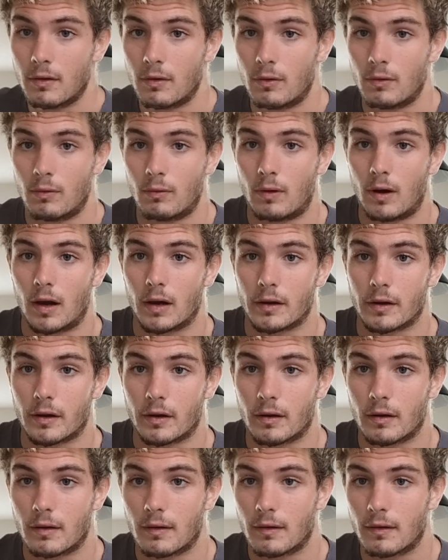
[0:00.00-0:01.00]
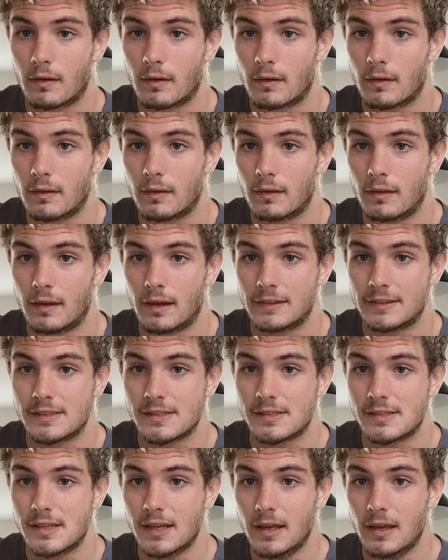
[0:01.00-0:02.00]
Water. That's a
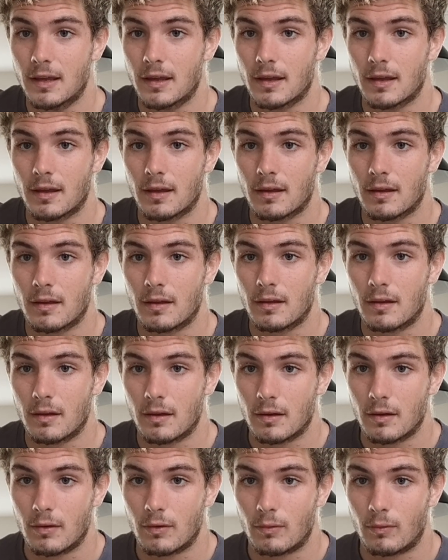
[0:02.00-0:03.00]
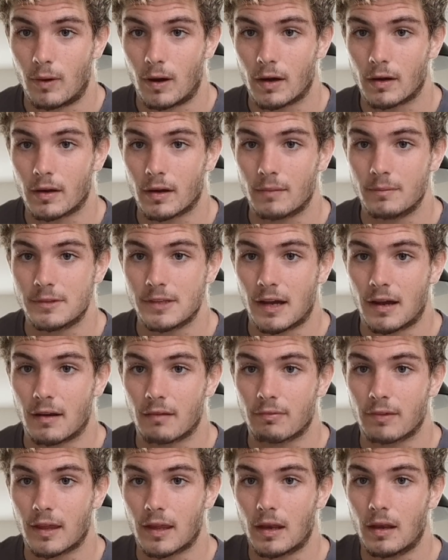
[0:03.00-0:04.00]
sink. Water comes out of
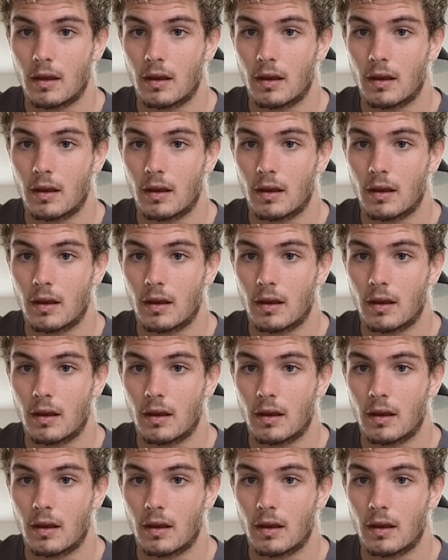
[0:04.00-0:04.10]
it.